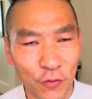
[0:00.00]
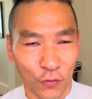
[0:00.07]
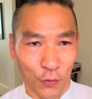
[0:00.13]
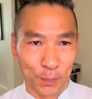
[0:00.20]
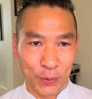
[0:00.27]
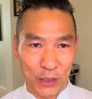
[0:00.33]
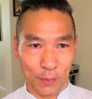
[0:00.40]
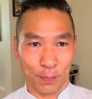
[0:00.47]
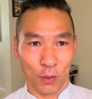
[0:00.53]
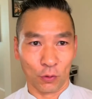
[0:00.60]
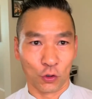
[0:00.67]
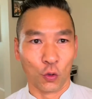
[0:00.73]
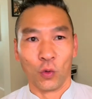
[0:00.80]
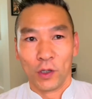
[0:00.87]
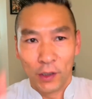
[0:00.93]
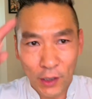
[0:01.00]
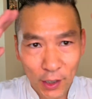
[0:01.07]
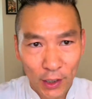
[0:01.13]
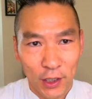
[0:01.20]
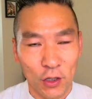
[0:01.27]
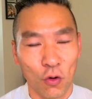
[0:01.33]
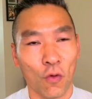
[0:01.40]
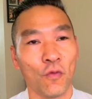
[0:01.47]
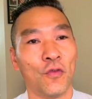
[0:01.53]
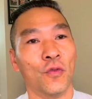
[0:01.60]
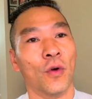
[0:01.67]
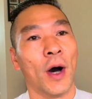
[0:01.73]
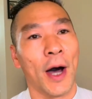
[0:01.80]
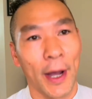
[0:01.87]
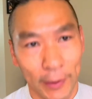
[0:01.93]
of people to learning Kung Fu
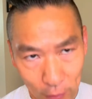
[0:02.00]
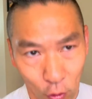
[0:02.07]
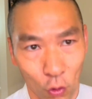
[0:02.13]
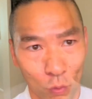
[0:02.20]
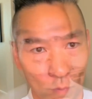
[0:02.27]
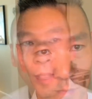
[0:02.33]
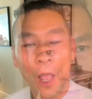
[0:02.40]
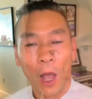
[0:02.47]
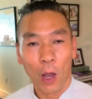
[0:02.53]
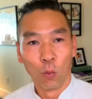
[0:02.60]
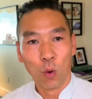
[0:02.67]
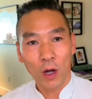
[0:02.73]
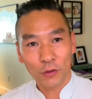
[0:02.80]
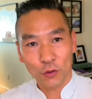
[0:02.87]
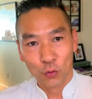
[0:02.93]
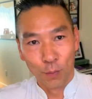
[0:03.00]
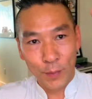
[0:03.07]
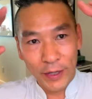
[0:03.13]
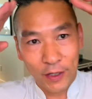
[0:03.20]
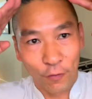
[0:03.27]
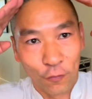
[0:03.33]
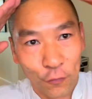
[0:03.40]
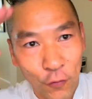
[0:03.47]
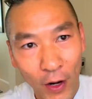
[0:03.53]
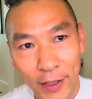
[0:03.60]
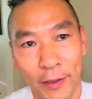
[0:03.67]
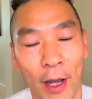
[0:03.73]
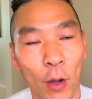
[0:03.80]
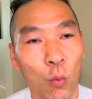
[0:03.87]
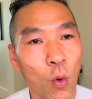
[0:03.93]
at home. I want to make a friend.
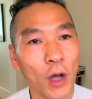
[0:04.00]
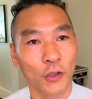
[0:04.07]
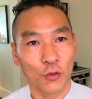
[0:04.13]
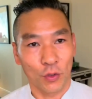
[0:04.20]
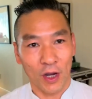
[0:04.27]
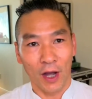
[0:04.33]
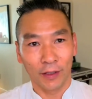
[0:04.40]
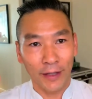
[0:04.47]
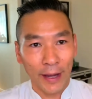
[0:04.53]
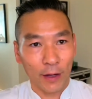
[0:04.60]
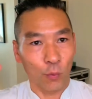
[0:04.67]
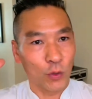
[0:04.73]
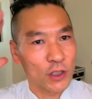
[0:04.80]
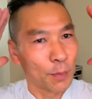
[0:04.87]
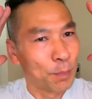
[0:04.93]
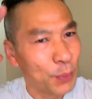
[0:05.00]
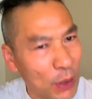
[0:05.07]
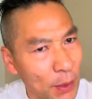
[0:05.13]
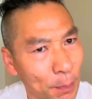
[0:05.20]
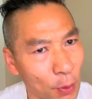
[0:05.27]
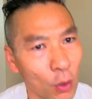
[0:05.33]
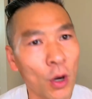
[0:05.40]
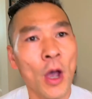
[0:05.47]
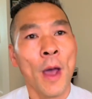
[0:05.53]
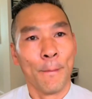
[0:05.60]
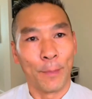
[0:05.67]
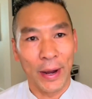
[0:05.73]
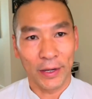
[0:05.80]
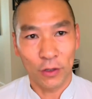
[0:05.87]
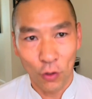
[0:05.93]
I want to connect with people
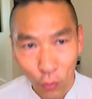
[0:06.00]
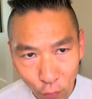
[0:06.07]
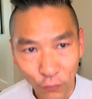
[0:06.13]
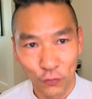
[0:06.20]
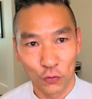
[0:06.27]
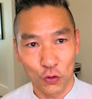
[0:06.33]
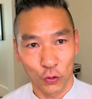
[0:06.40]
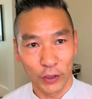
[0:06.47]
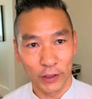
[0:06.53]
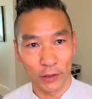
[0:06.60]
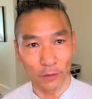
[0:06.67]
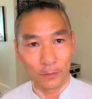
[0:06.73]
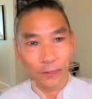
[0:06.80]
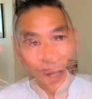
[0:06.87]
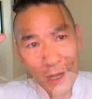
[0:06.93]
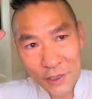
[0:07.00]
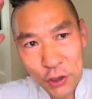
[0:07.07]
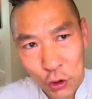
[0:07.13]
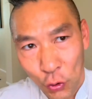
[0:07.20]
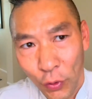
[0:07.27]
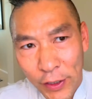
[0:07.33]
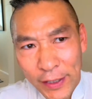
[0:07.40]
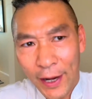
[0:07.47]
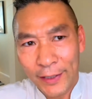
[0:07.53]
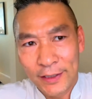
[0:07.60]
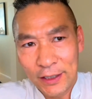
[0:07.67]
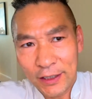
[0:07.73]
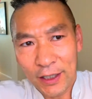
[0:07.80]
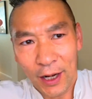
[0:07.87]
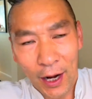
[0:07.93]
by Kung Fu training. And actually I
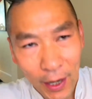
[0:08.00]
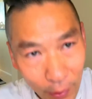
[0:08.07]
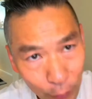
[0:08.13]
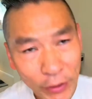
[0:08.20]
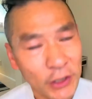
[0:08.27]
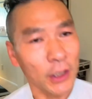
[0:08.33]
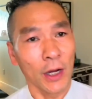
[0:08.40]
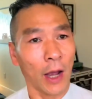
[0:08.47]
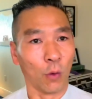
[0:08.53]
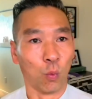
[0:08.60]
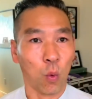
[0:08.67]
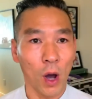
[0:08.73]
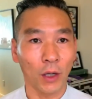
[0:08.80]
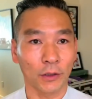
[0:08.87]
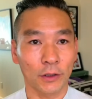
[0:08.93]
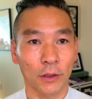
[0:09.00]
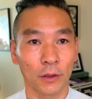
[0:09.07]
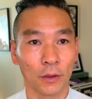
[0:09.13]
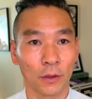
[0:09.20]
did everything I want.